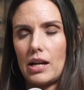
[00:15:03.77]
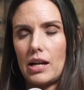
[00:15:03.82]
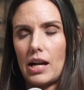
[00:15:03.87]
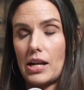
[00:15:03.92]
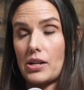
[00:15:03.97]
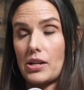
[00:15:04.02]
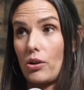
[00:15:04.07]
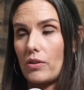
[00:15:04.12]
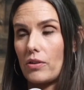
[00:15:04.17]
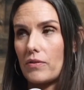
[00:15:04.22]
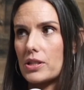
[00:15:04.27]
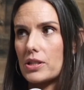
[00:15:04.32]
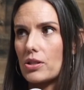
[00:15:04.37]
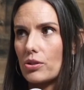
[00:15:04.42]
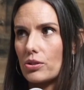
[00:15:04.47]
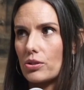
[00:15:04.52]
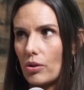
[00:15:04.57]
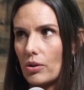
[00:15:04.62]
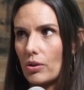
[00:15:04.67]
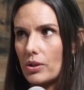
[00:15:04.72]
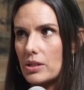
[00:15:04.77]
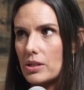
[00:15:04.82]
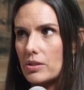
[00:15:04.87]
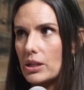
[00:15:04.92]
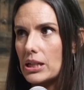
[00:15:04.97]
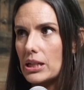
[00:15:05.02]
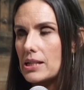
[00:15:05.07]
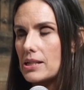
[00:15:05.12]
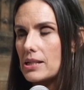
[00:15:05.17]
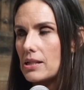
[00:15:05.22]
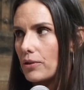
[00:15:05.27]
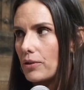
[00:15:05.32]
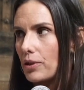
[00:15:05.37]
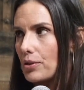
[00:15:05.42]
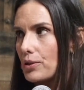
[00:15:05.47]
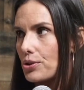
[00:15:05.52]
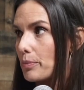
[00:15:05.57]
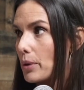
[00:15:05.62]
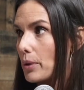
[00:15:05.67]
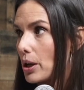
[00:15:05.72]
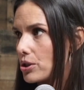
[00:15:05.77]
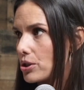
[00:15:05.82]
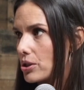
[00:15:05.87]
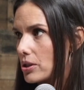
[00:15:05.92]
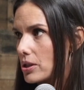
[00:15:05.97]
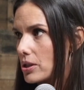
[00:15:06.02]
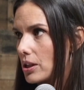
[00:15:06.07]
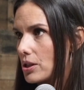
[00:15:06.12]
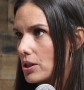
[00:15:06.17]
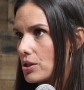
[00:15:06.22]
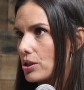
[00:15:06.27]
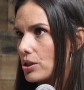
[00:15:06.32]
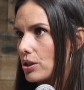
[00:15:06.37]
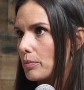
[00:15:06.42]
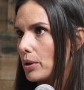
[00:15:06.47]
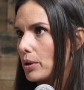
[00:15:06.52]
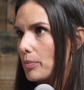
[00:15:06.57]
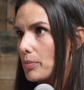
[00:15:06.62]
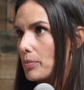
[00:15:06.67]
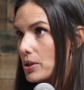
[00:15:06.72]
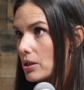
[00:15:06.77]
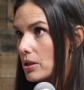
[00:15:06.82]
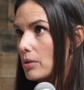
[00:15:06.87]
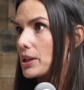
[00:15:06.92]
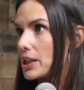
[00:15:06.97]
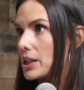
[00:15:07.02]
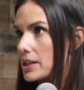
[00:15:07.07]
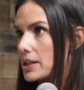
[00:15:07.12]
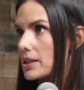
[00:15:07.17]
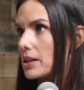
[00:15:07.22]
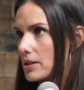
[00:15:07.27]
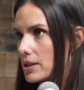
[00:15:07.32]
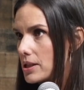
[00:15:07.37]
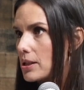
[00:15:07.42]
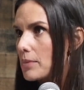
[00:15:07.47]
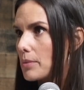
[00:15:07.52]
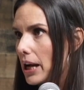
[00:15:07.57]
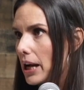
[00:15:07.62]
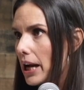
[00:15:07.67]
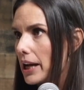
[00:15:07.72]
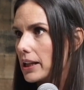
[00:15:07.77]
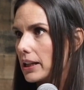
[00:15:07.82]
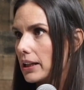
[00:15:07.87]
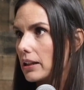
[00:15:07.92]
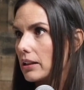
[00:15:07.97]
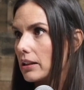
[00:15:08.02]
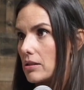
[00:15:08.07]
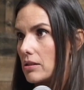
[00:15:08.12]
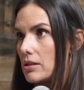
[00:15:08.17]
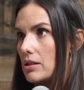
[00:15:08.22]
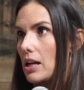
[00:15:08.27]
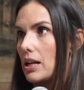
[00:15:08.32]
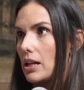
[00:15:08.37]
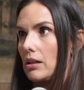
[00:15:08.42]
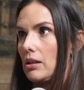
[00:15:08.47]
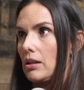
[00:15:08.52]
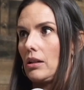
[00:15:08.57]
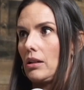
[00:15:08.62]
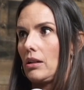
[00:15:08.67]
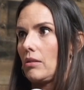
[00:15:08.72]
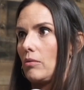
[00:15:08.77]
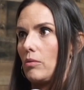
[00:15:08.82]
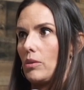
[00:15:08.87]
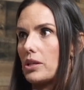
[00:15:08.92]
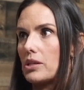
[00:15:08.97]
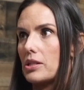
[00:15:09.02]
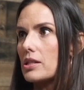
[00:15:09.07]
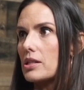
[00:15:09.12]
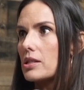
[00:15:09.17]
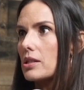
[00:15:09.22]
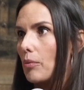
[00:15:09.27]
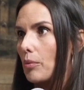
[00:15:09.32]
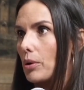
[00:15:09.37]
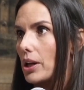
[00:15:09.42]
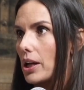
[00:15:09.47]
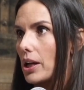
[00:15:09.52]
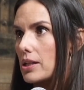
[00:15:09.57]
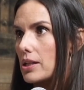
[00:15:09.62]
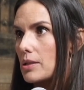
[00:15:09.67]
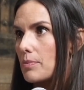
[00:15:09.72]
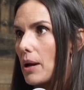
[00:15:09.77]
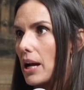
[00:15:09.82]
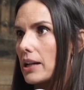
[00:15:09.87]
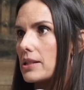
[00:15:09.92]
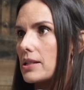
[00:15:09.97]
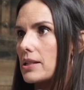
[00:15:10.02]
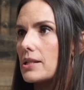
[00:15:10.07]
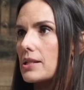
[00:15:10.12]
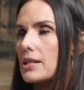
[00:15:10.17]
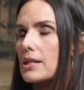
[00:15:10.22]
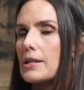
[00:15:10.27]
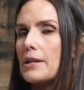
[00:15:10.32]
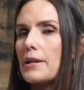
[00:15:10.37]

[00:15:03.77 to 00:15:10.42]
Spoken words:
And all of a sudden, all these really difficult emotions start to come up and somebody starts to panic. It's like, well, this is not what I expected.